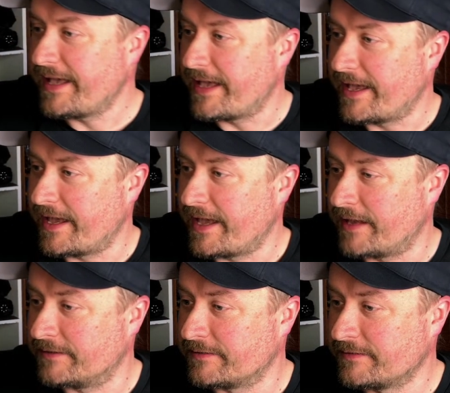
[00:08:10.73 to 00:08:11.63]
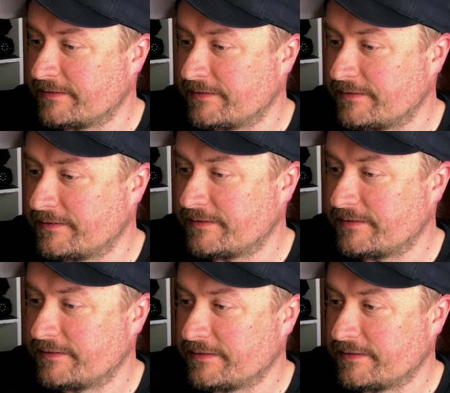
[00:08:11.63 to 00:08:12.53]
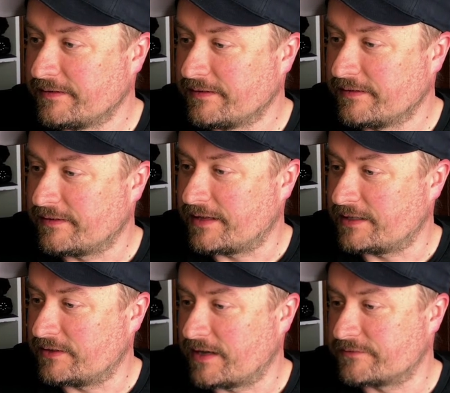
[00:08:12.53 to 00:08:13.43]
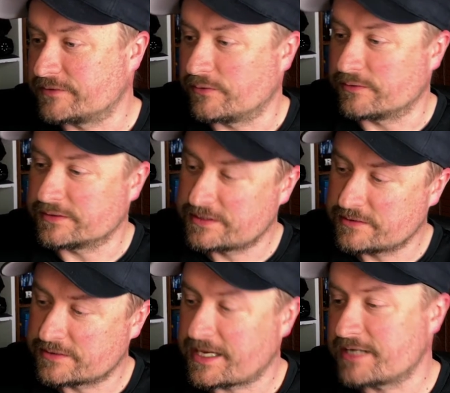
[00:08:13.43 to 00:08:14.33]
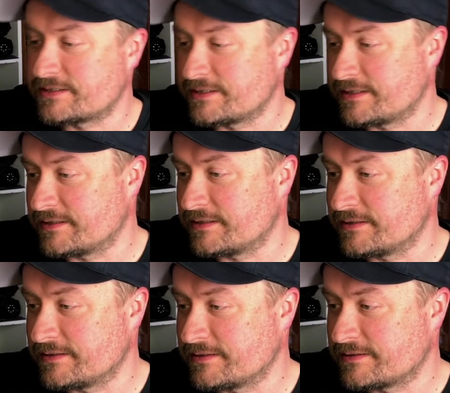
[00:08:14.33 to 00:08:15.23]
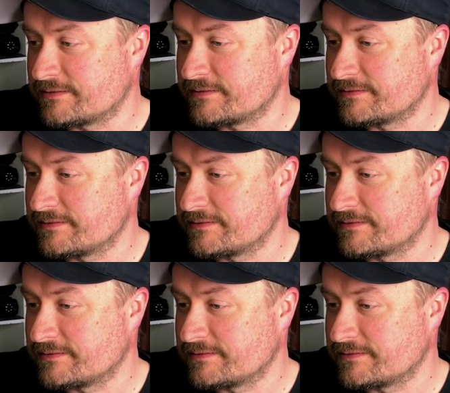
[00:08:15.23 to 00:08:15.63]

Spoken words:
and then you'd have to go to geocaches,